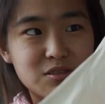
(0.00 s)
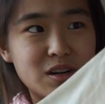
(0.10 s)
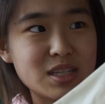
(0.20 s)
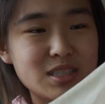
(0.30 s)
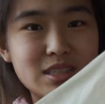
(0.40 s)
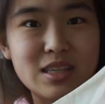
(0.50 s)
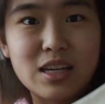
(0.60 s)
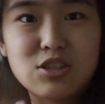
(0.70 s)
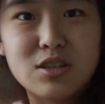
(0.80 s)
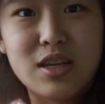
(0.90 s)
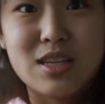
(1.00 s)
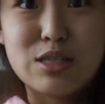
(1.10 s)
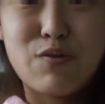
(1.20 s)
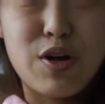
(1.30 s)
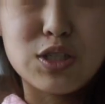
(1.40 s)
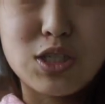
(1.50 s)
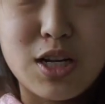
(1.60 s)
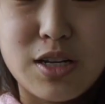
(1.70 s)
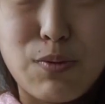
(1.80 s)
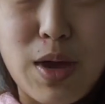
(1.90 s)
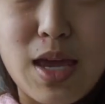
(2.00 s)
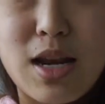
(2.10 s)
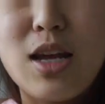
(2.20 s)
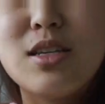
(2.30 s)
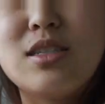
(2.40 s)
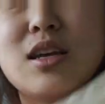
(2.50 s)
dress this actually is functional the way it is